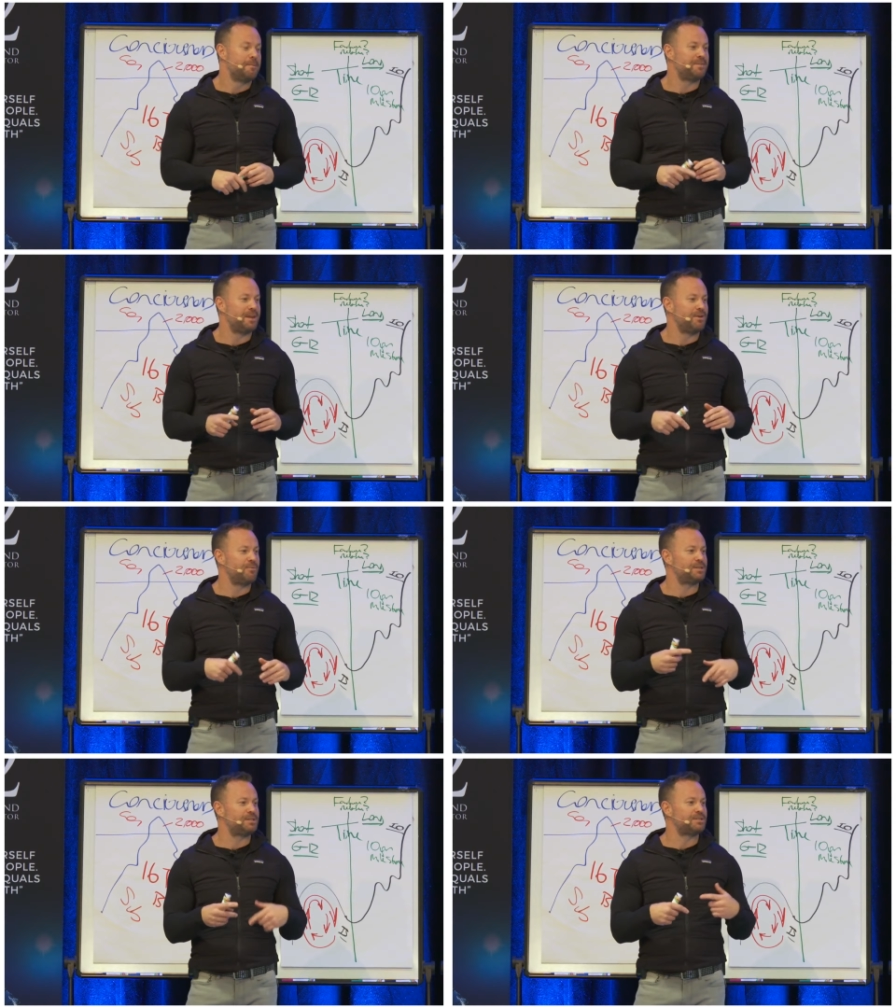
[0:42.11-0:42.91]
But then
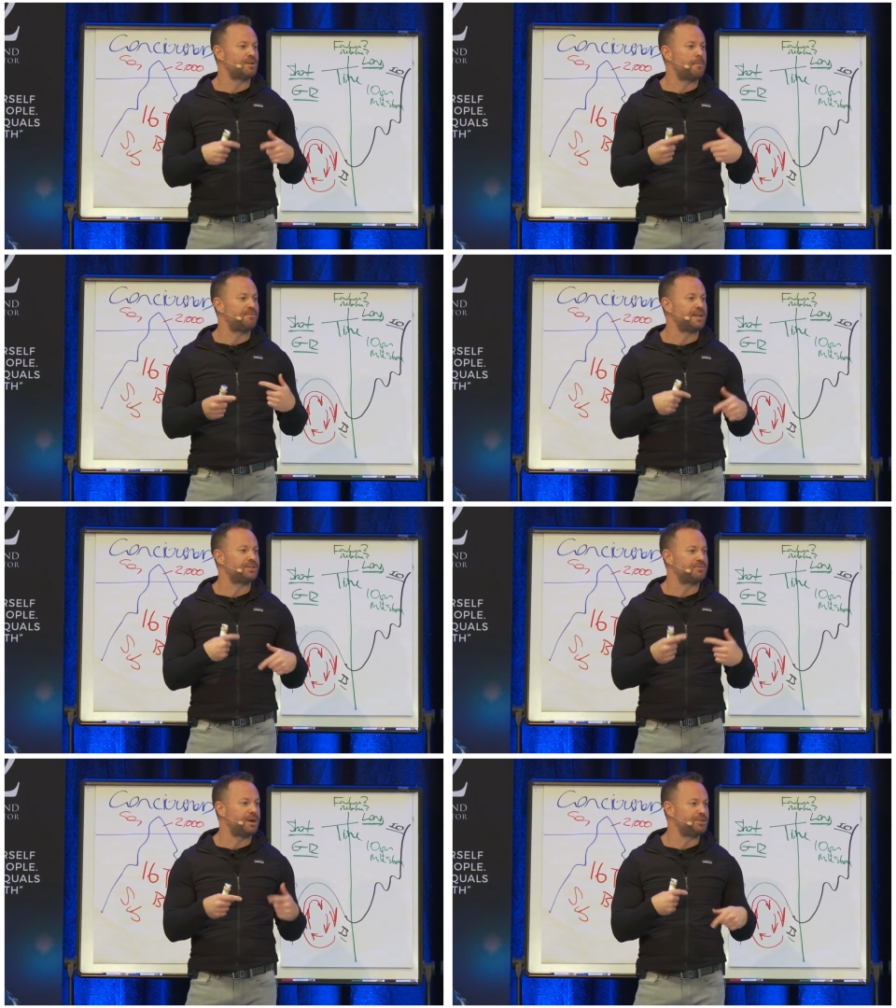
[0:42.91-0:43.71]
you reach this time of
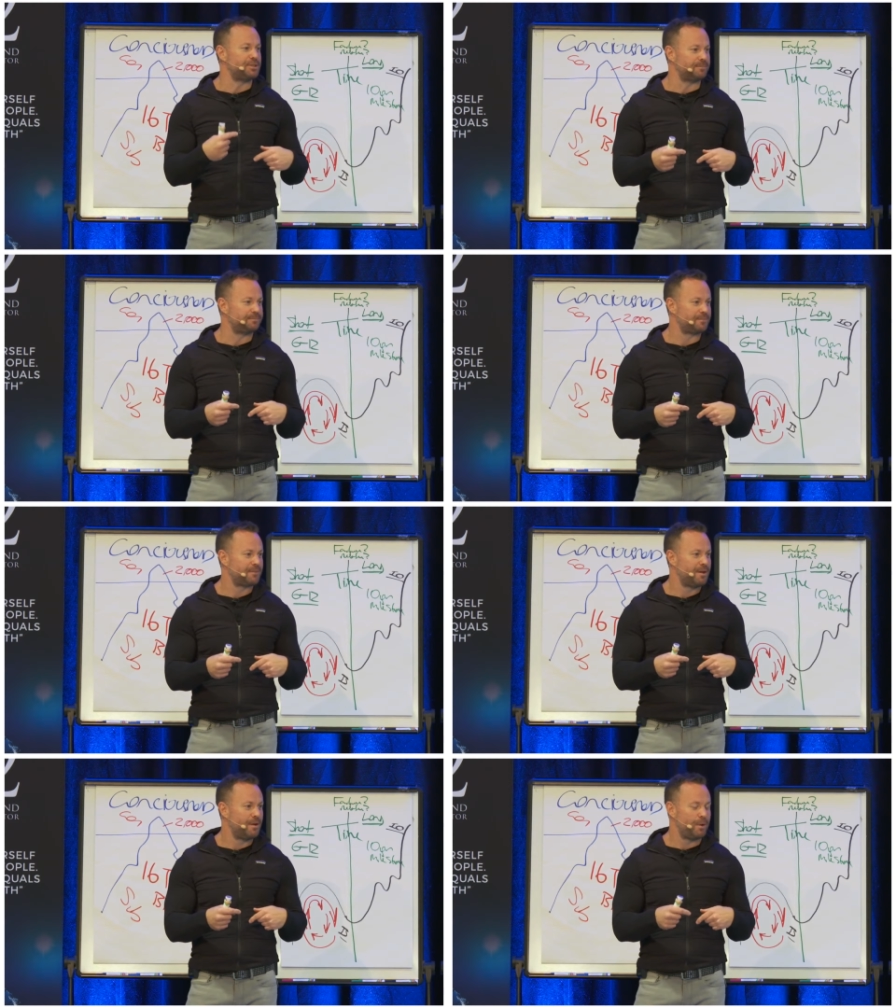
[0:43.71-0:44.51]
saturation
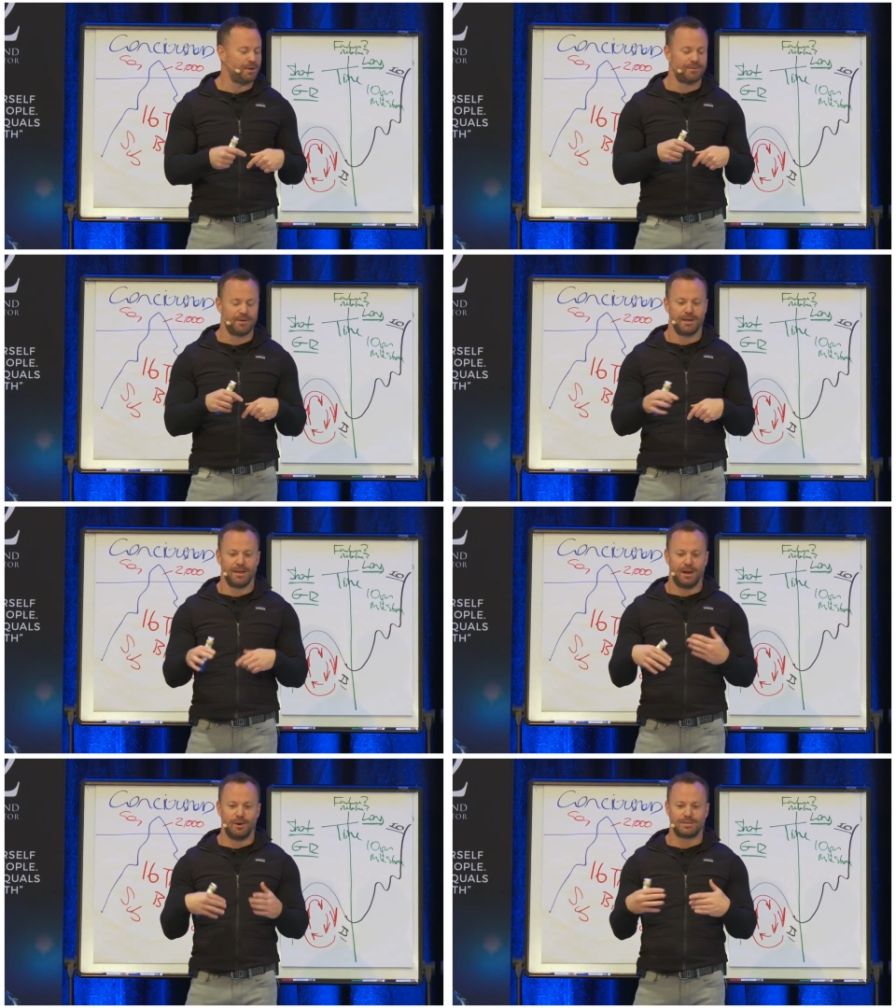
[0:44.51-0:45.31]
where you've
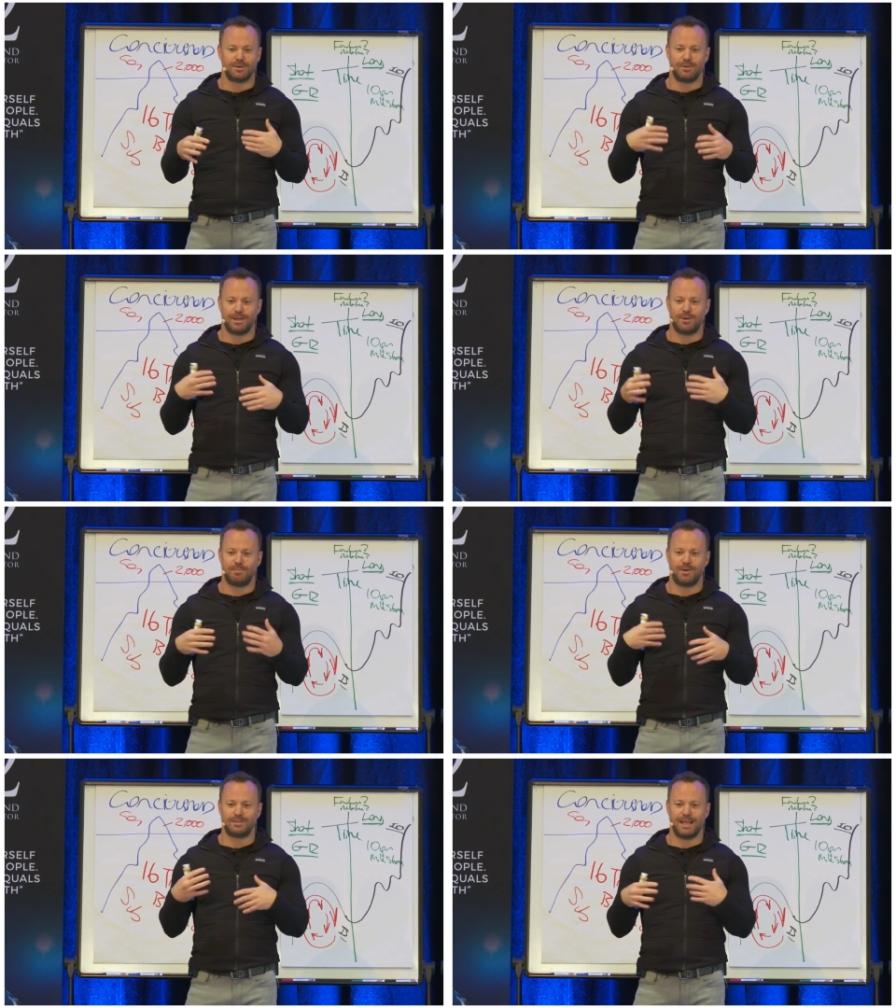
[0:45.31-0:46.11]
looked at all their
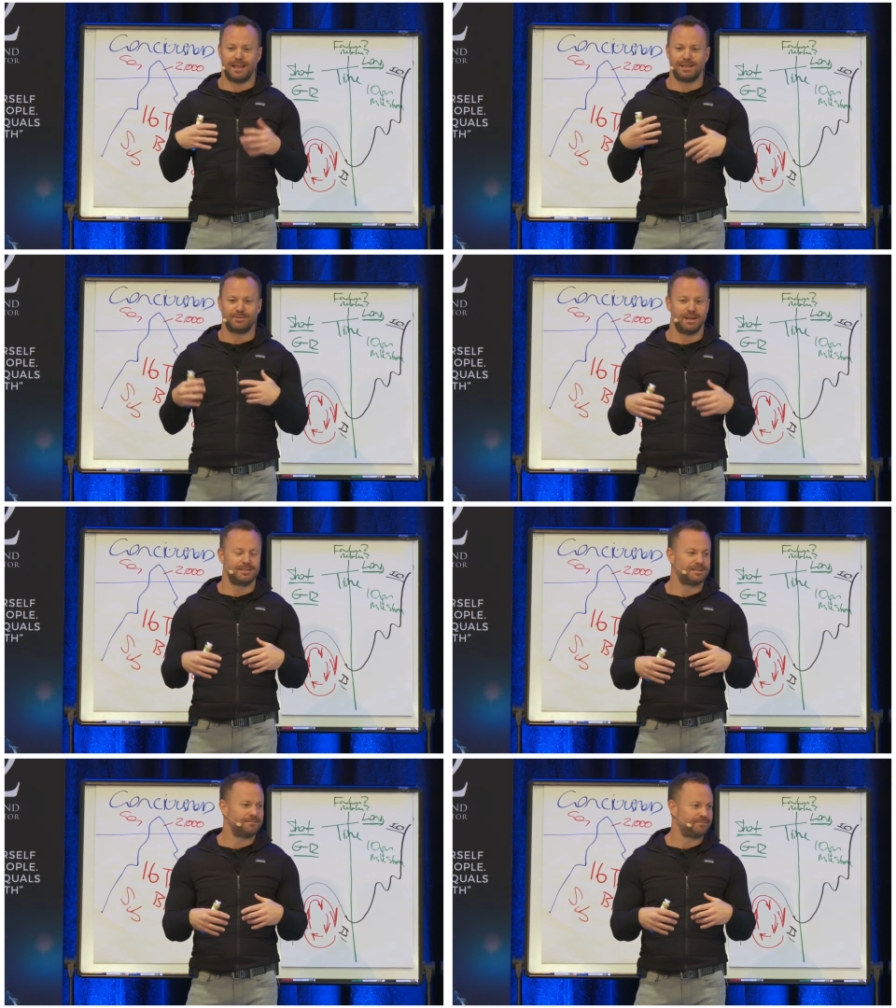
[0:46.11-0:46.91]
good personality
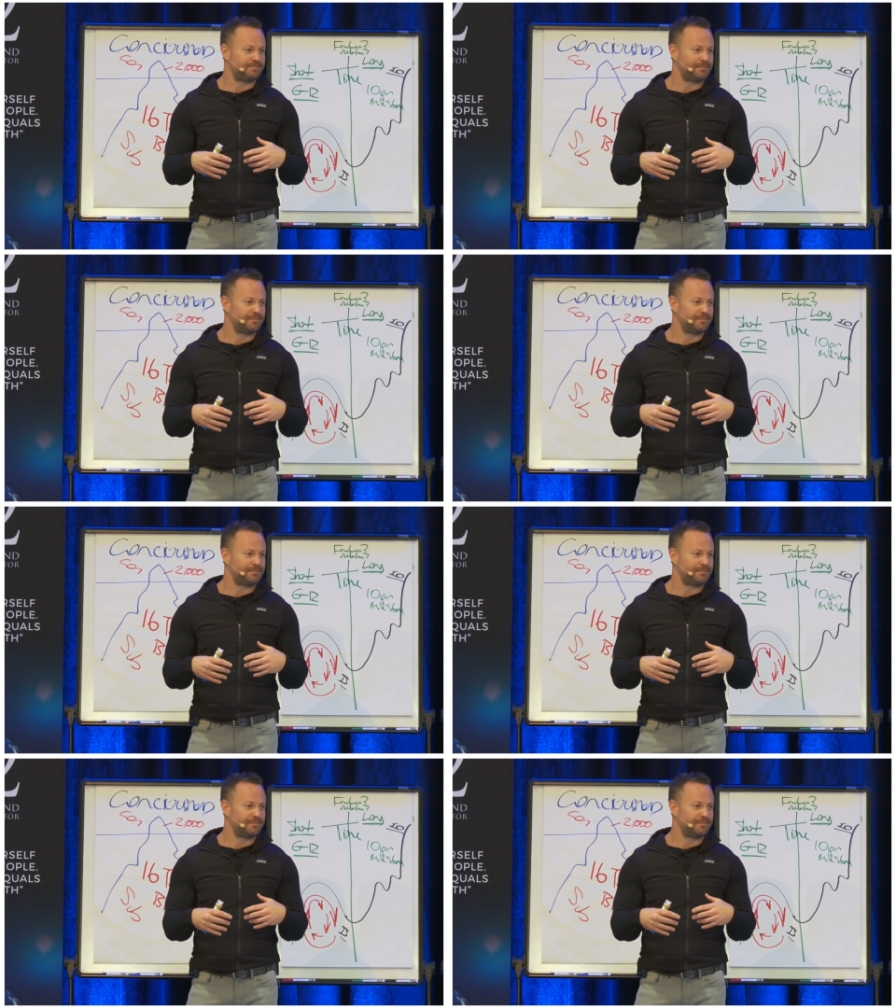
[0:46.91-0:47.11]
traits